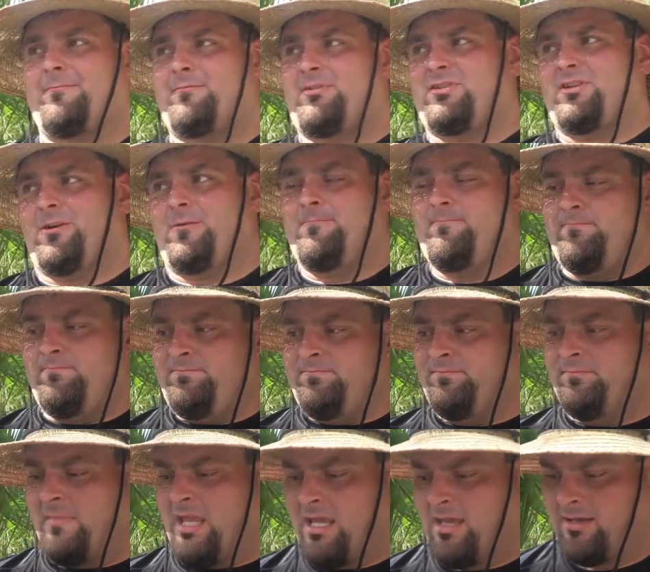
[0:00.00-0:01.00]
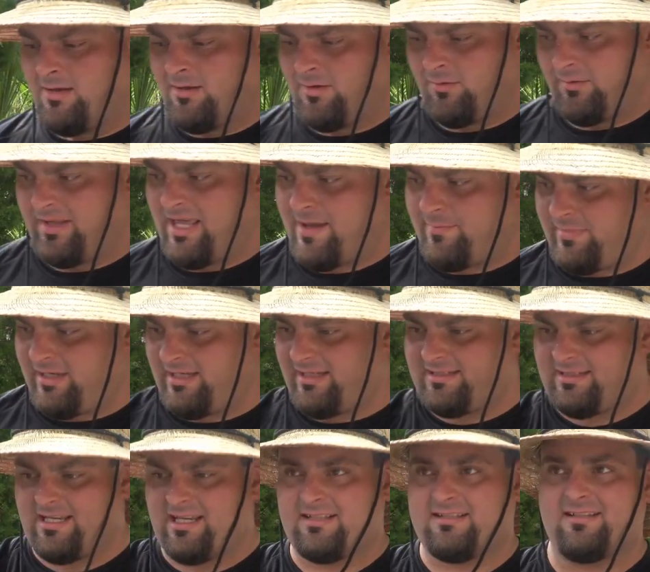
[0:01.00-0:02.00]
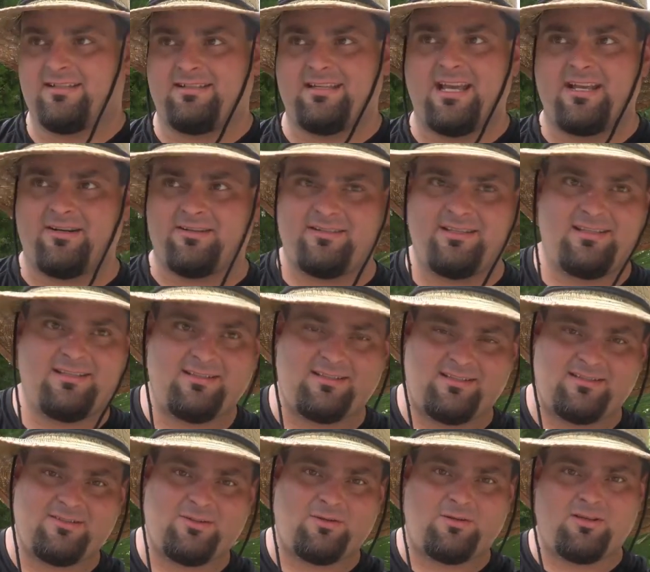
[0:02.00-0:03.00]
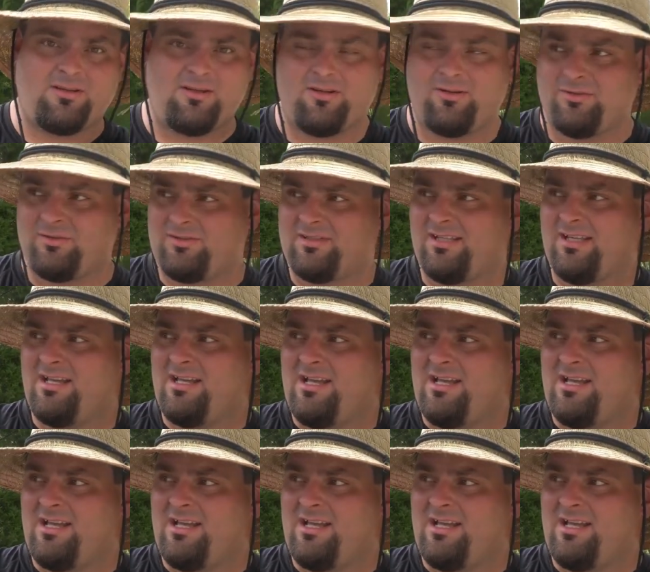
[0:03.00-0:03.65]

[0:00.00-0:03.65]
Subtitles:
So with that being said, since Gator season is so close,